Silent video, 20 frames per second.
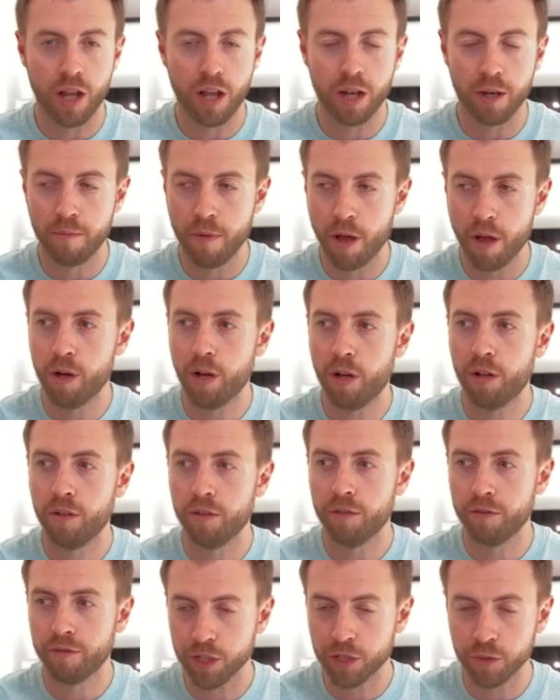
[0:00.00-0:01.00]
Mobile,
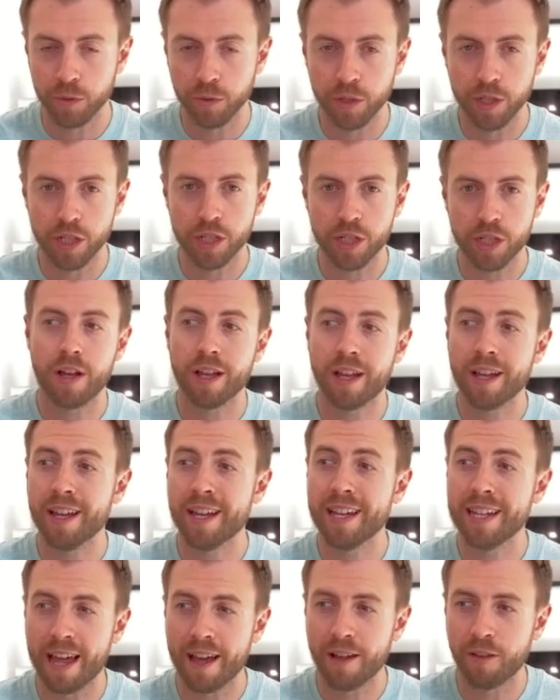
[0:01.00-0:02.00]
first with the Saga
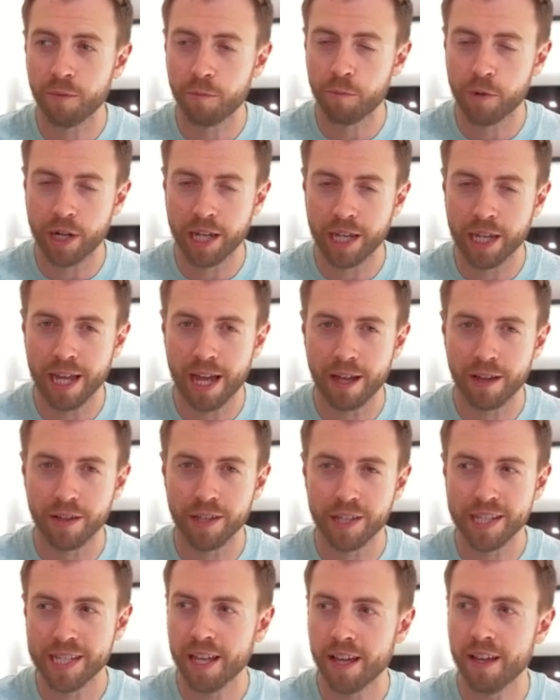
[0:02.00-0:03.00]
and now bringing out the
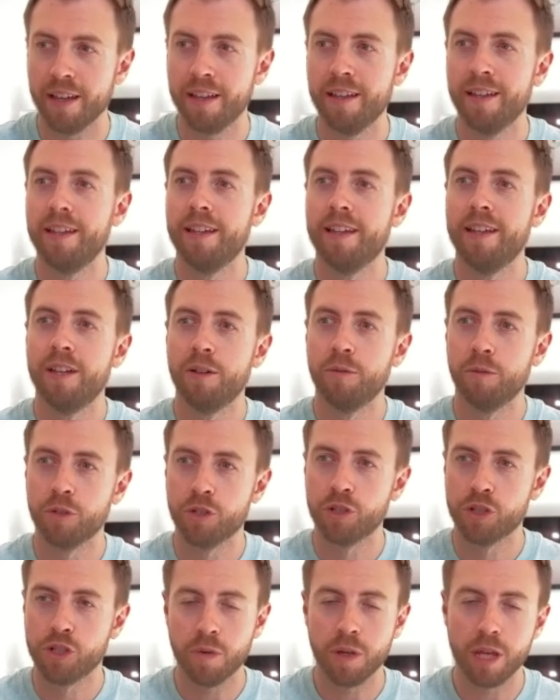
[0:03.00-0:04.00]
Seeker.
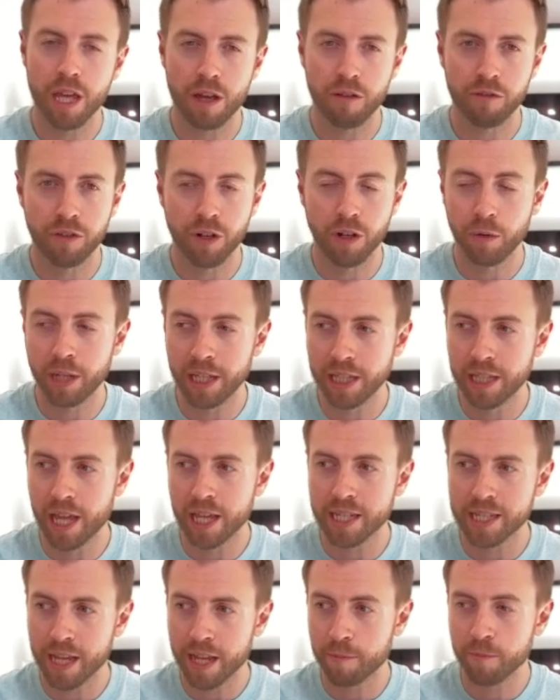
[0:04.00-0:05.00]
SUI are following in their
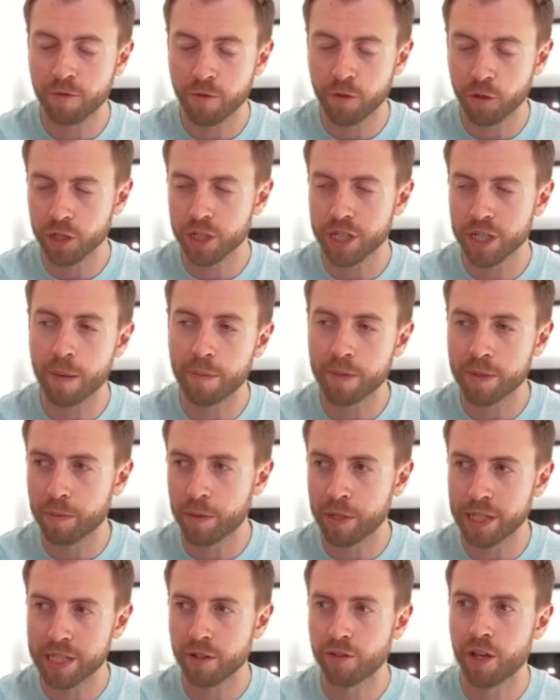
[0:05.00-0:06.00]
footsteps, but
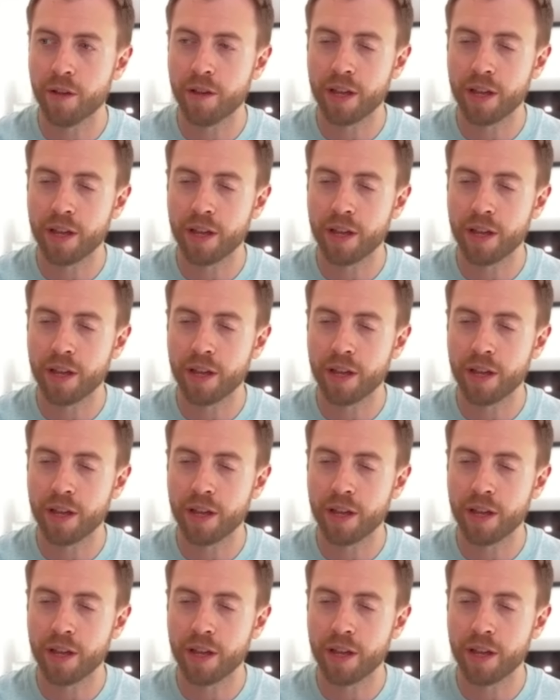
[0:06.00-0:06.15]
instead of going